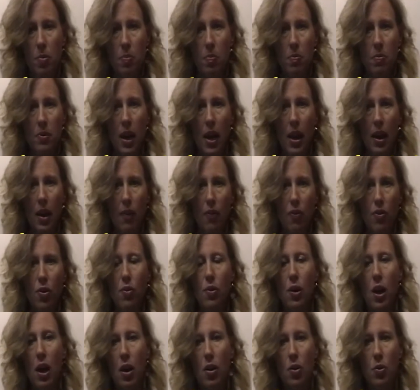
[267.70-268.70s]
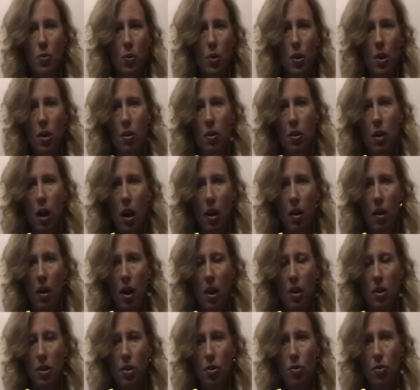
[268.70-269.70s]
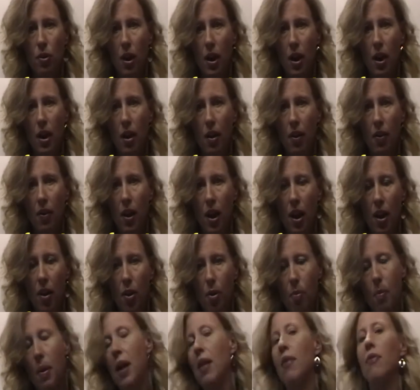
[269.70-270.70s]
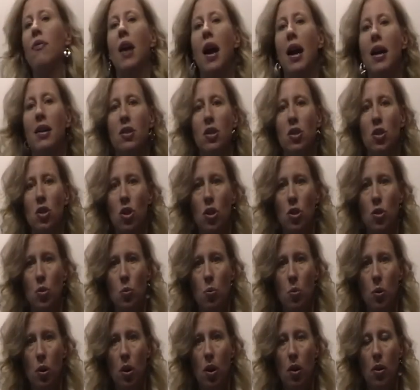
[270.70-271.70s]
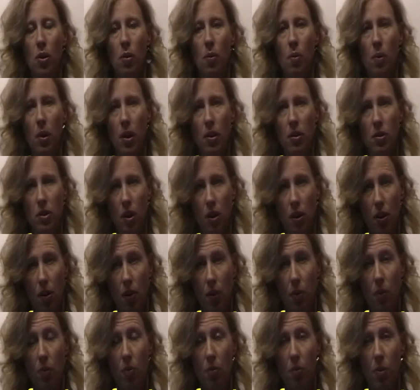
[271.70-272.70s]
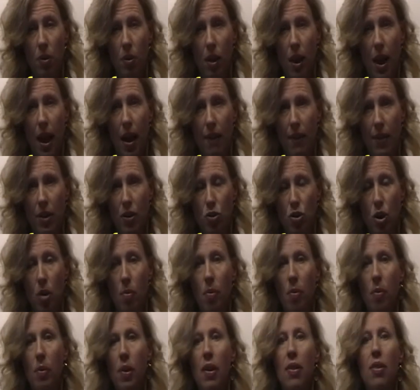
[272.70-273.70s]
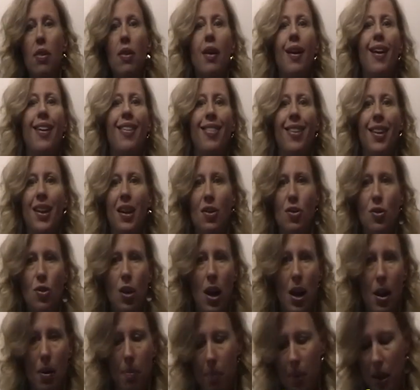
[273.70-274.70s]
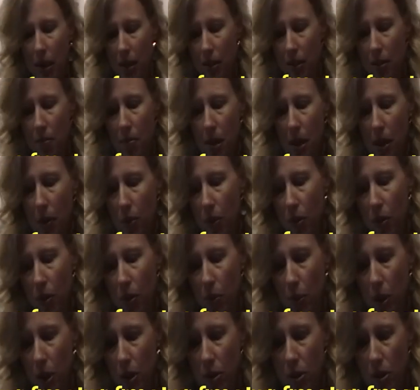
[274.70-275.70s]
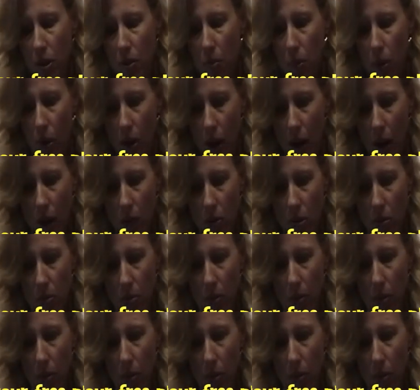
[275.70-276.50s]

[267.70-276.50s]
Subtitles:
take a few days where you're not concentrating on the other math facts and just work on the ones that they're really having trouble with, and then try to mix them in with the ones they're more comfortable